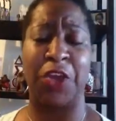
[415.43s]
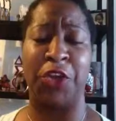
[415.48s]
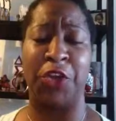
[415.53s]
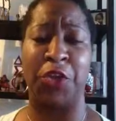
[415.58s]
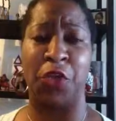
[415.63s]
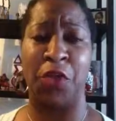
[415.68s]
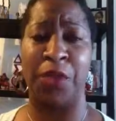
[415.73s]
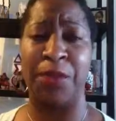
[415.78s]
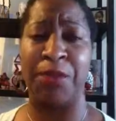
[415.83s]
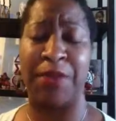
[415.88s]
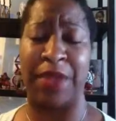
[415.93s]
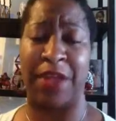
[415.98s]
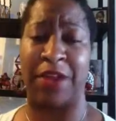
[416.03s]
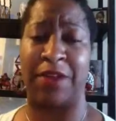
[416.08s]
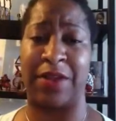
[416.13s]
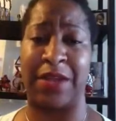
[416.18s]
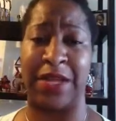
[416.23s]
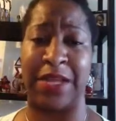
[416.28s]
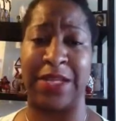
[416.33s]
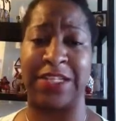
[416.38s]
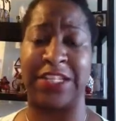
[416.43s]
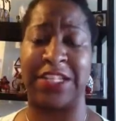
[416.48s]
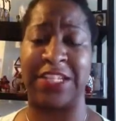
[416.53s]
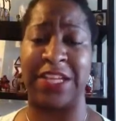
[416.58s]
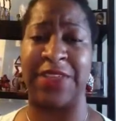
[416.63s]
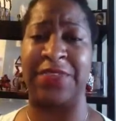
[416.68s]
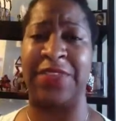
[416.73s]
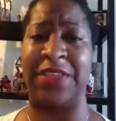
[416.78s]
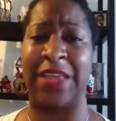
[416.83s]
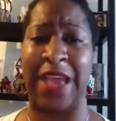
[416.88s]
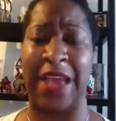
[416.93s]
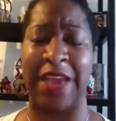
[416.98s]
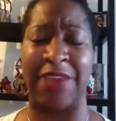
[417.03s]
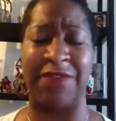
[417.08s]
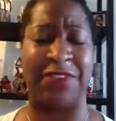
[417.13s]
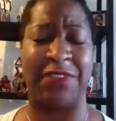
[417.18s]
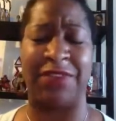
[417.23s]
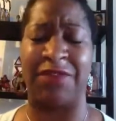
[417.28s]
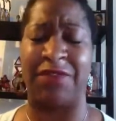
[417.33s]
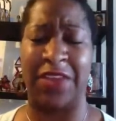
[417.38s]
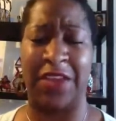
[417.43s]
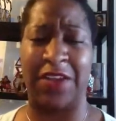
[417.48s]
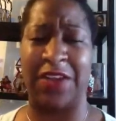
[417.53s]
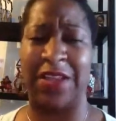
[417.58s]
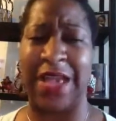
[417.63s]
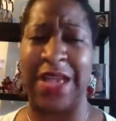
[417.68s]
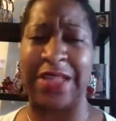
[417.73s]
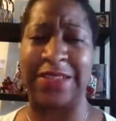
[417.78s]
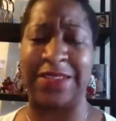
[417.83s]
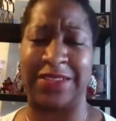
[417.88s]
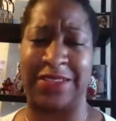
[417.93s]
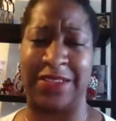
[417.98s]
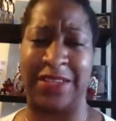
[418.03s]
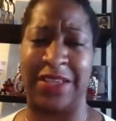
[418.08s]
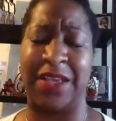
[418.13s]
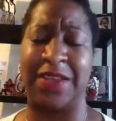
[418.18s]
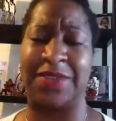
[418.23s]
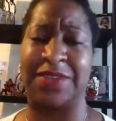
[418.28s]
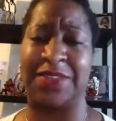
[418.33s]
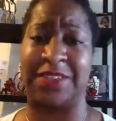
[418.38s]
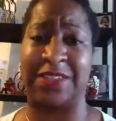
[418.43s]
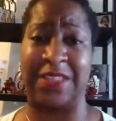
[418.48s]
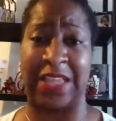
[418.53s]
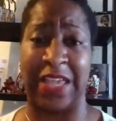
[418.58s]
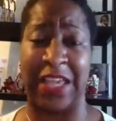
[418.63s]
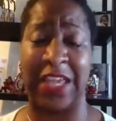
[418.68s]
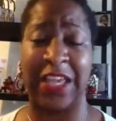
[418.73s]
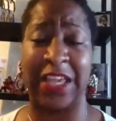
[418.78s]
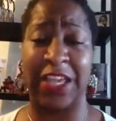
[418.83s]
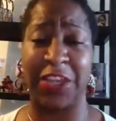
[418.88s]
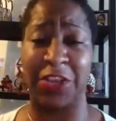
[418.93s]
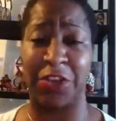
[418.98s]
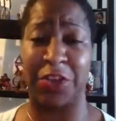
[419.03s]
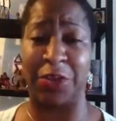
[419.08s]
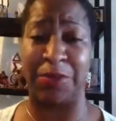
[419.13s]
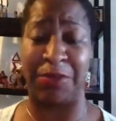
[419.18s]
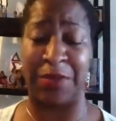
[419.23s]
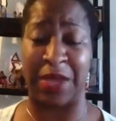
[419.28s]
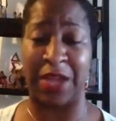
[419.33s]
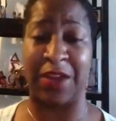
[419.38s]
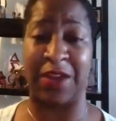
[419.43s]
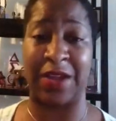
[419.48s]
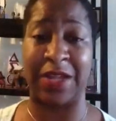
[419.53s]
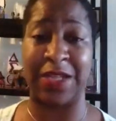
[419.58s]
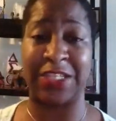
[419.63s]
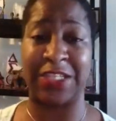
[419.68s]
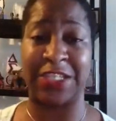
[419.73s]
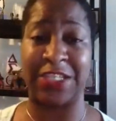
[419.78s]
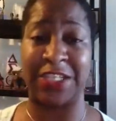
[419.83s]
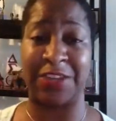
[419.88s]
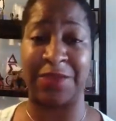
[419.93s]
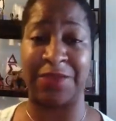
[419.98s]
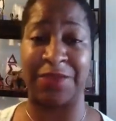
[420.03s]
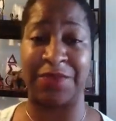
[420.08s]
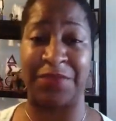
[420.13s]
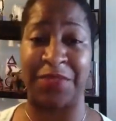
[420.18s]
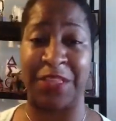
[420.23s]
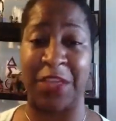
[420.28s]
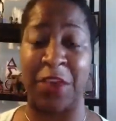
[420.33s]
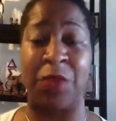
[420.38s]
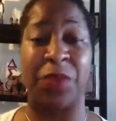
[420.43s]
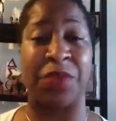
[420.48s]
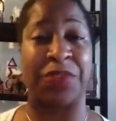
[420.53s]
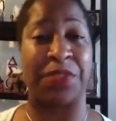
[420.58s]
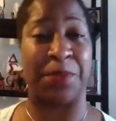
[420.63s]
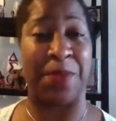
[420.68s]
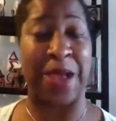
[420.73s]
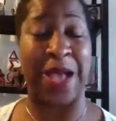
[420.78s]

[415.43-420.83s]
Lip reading: your marriage and the very idea of staying in your marriage with the